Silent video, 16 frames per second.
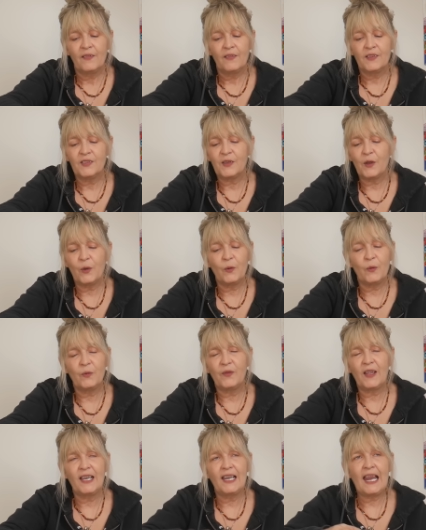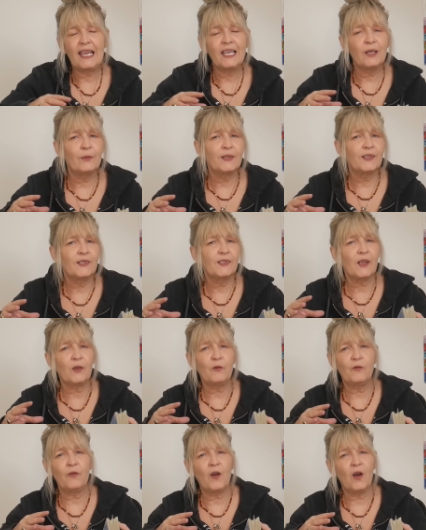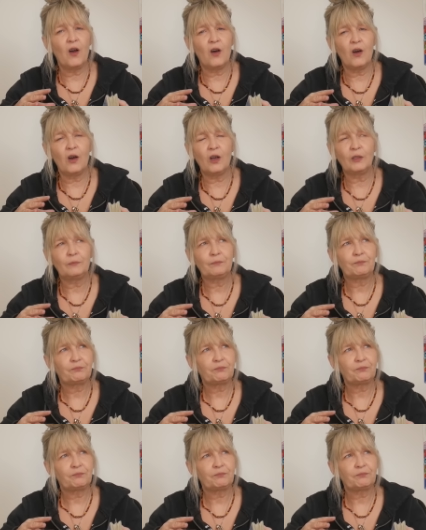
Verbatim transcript: So they let you in so far,